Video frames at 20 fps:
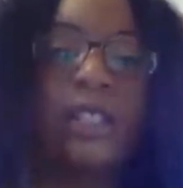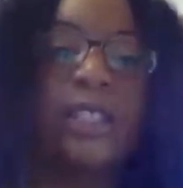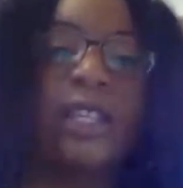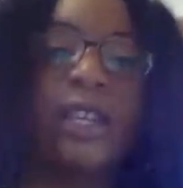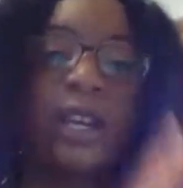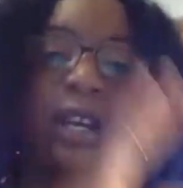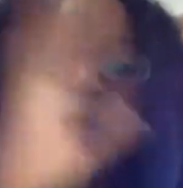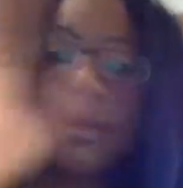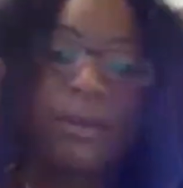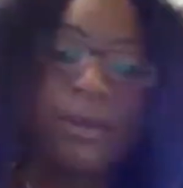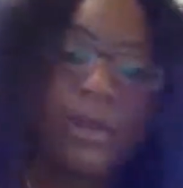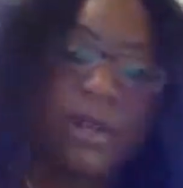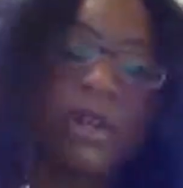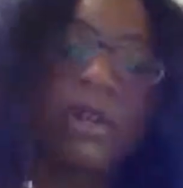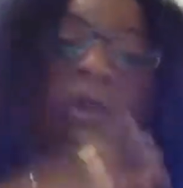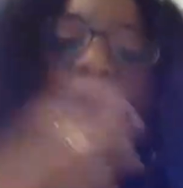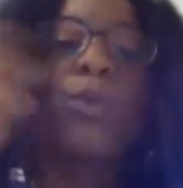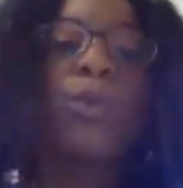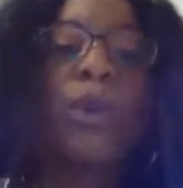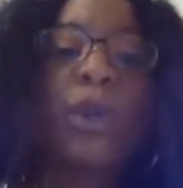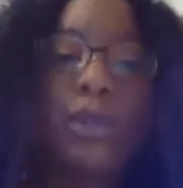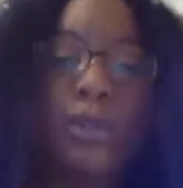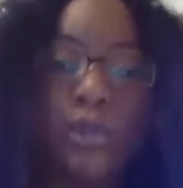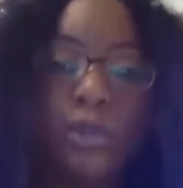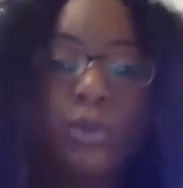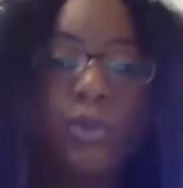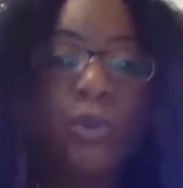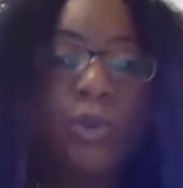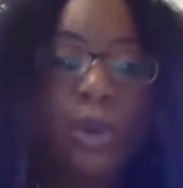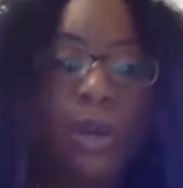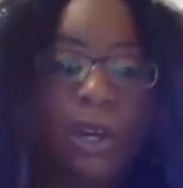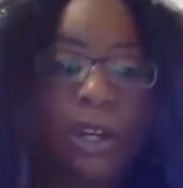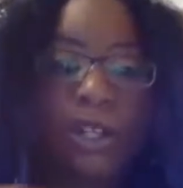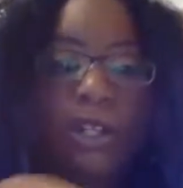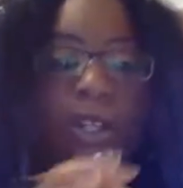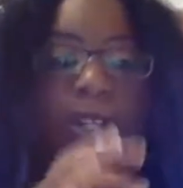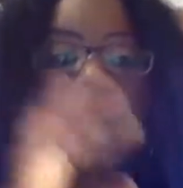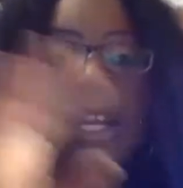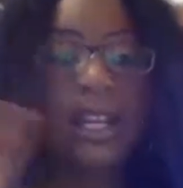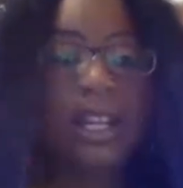the tub, run new
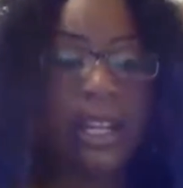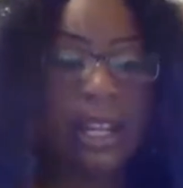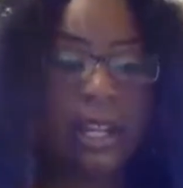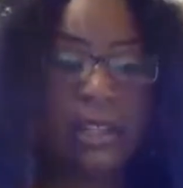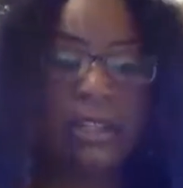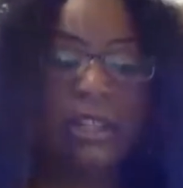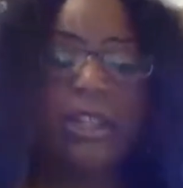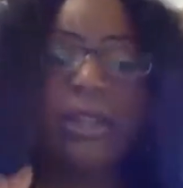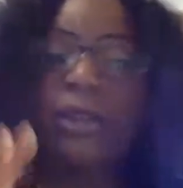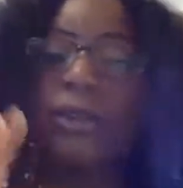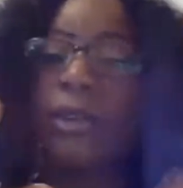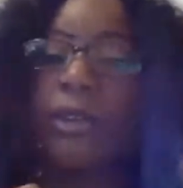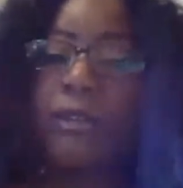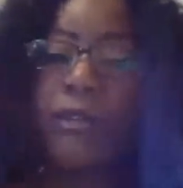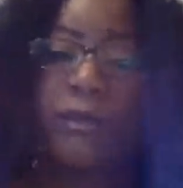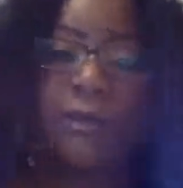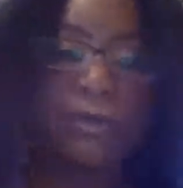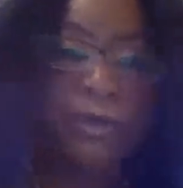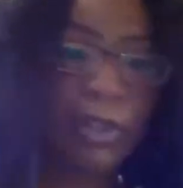water, and then, if